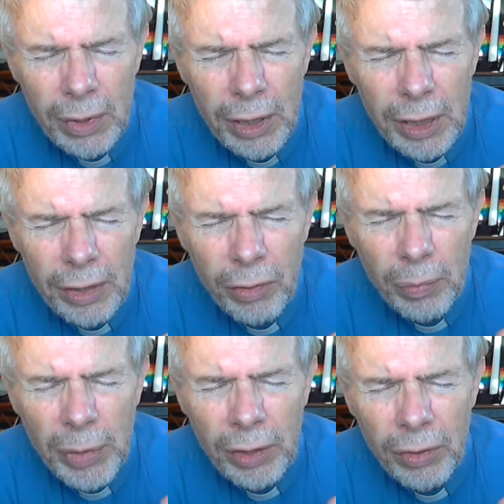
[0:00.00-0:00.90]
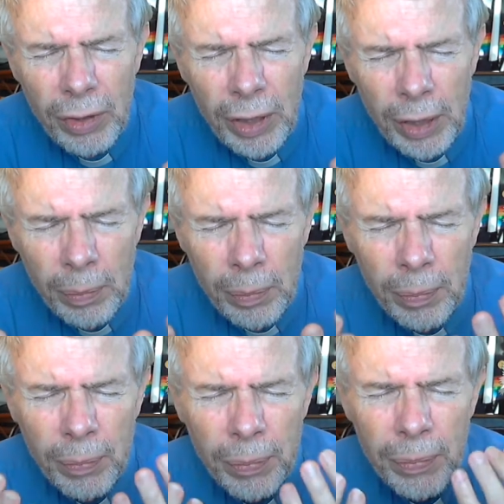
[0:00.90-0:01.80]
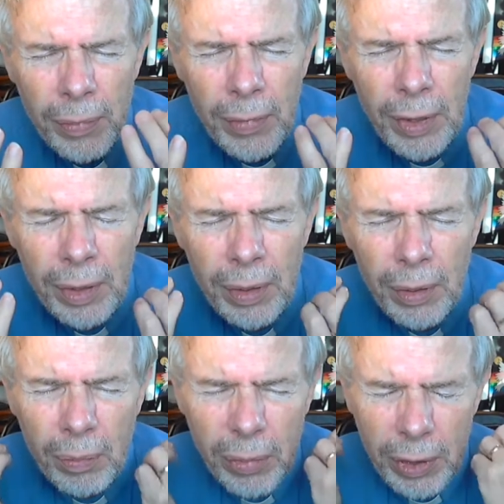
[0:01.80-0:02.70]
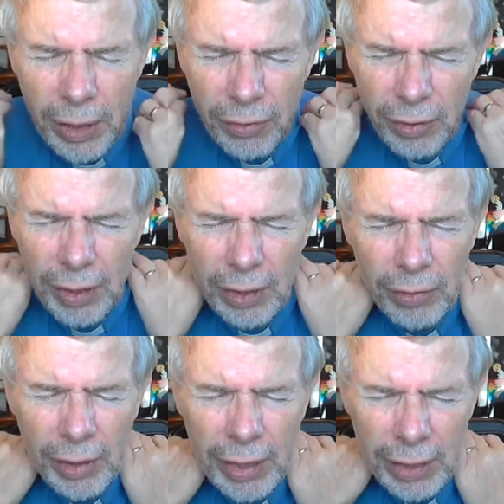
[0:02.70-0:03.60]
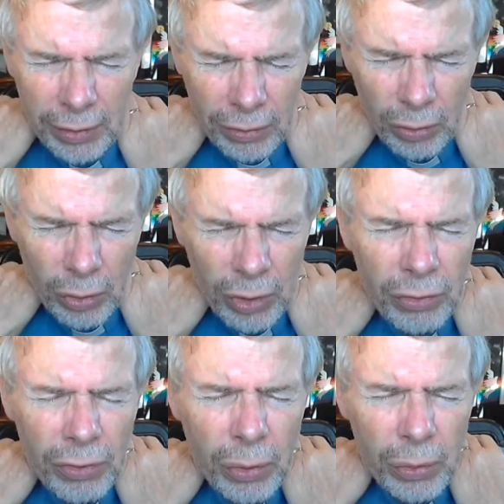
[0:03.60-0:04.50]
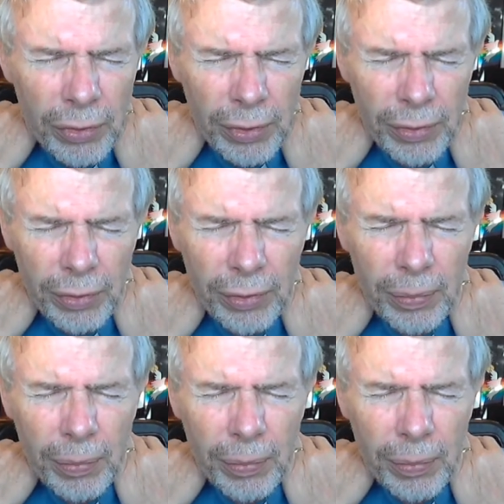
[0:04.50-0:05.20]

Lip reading: Let's imagine him placing his hands on our shoulders.